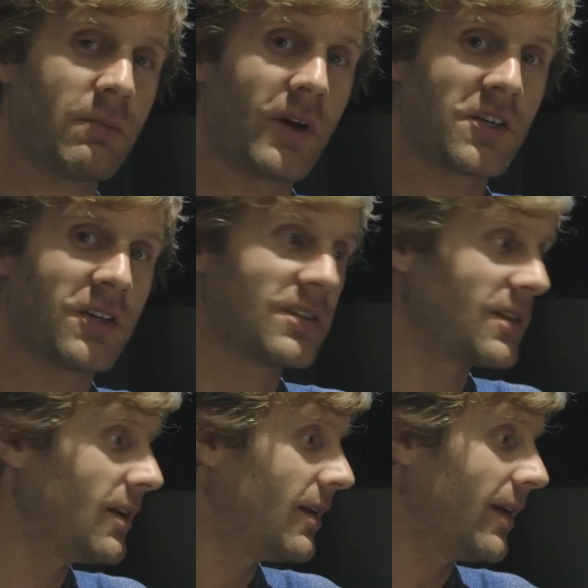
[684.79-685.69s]
impressions,
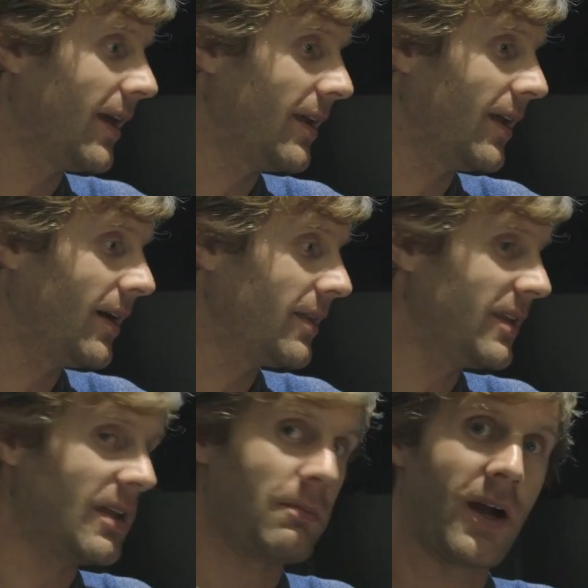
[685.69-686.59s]
and
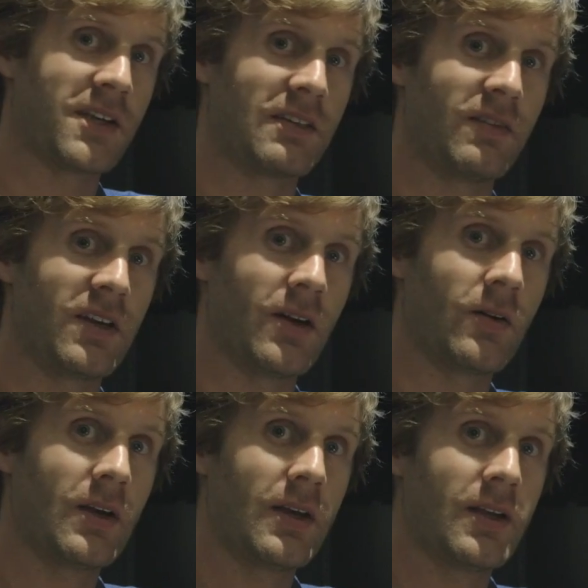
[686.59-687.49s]
the unboxing video.